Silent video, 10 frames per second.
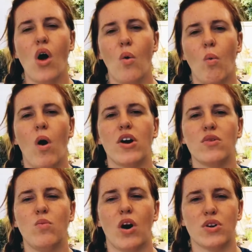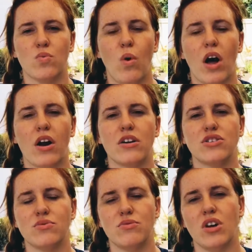water, water, water.
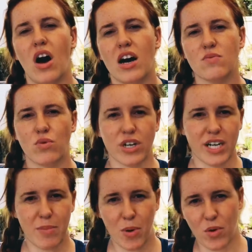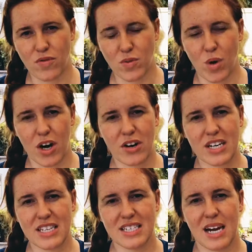Do not worry about
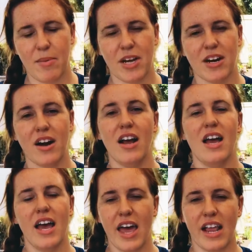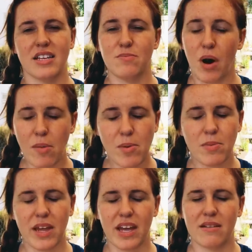overwatering this time of year. It is
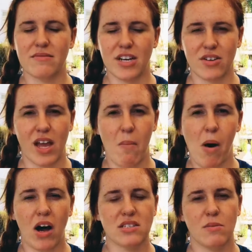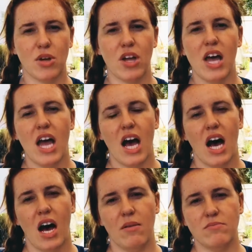probably nearly impossible.
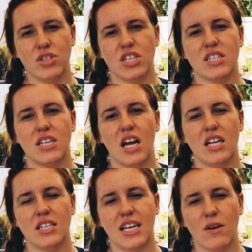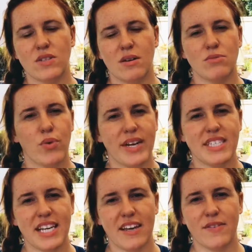Um, just douse them twice a
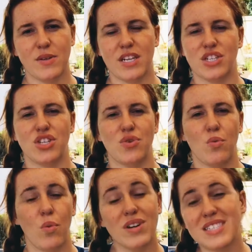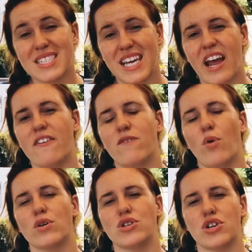day if you need to, once a day
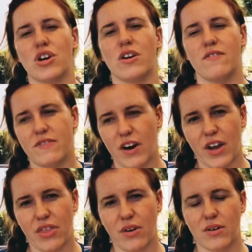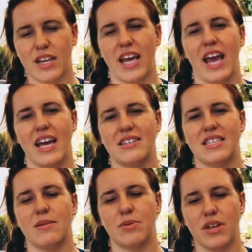for sure, very thoroughly and
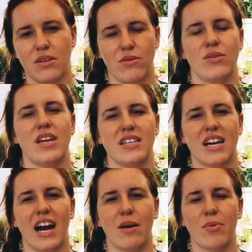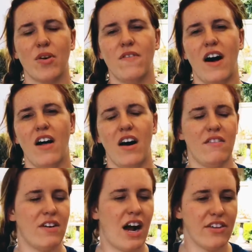deeply through the entire profile
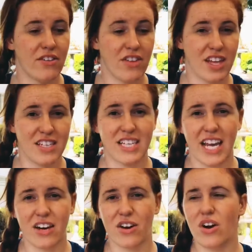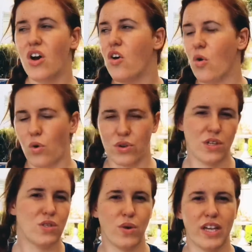of either the container or the
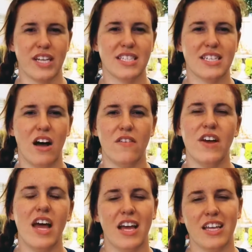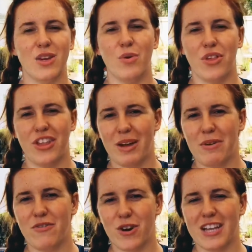soil itself. You will thank me
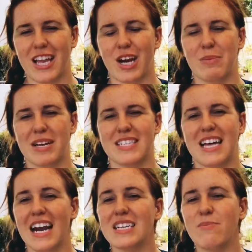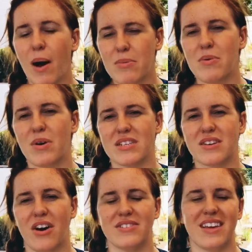for it later because that is probably what is
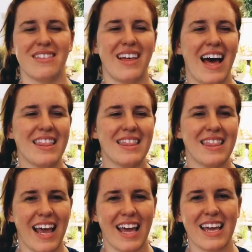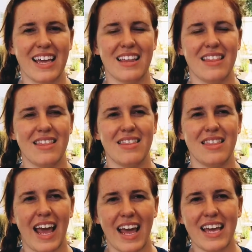causing that lang-
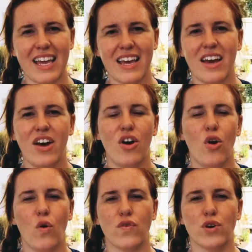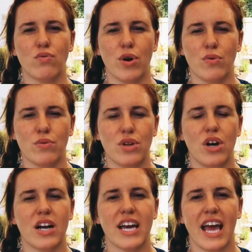leggy, overgrown
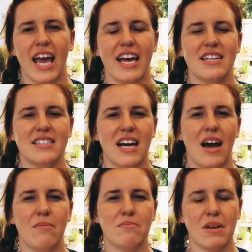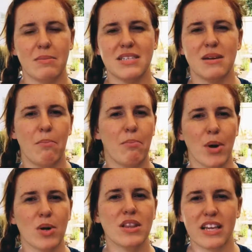look and um, maybe some
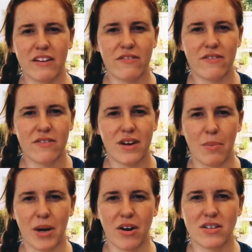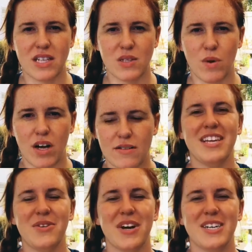burnt leaf appearance as well.
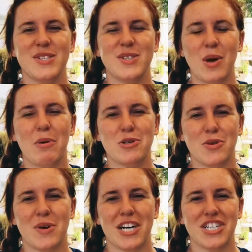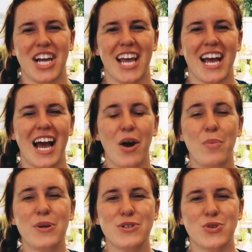Thank you guys so much for watching. I hope
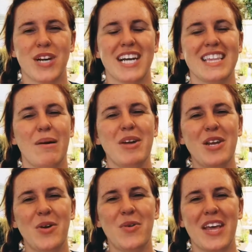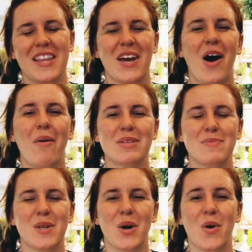you enjoyed it. Let me know in the comments
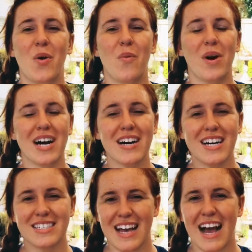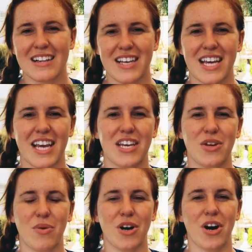below where exactly
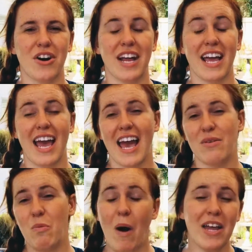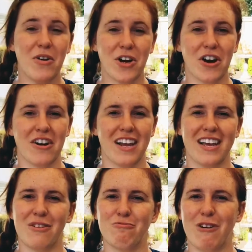you are gardening and what you're gardening
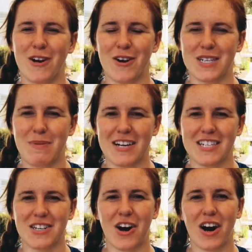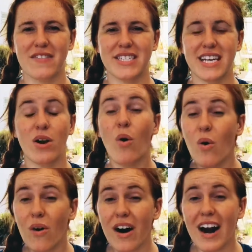and when you're expecting to harvest it
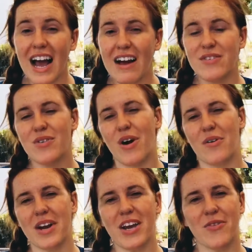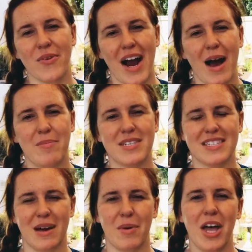or have you already grabbed some